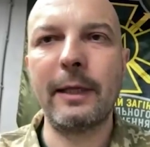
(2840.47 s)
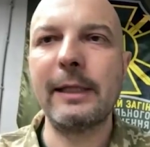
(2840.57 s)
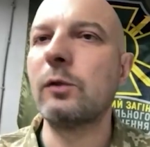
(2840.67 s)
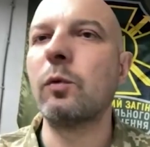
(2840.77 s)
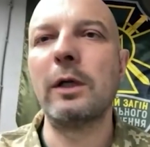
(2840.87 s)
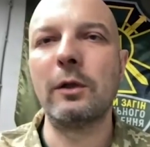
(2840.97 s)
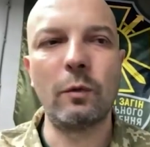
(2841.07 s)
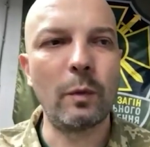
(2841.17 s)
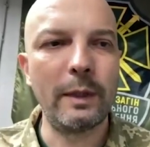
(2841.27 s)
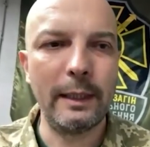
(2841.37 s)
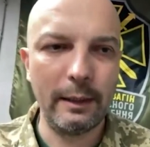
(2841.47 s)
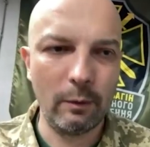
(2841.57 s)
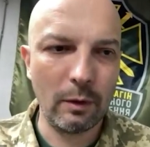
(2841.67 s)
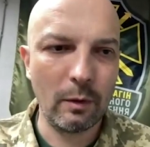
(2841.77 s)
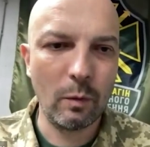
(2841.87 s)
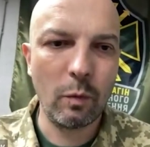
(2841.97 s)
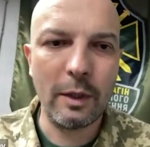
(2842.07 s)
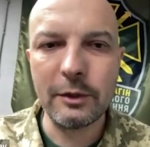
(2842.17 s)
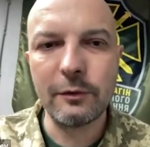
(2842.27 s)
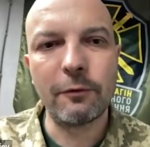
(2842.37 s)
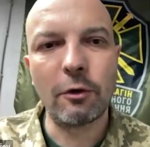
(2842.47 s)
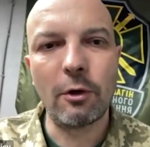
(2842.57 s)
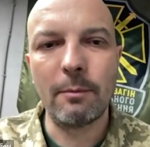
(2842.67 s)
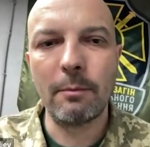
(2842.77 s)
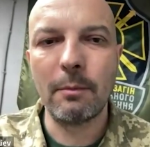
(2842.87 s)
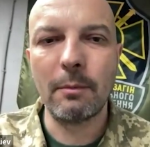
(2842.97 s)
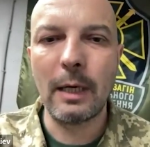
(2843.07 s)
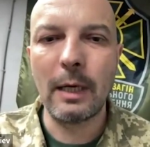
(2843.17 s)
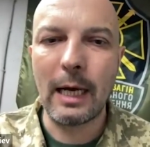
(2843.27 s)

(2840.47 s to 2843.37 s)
That's what we uh, want from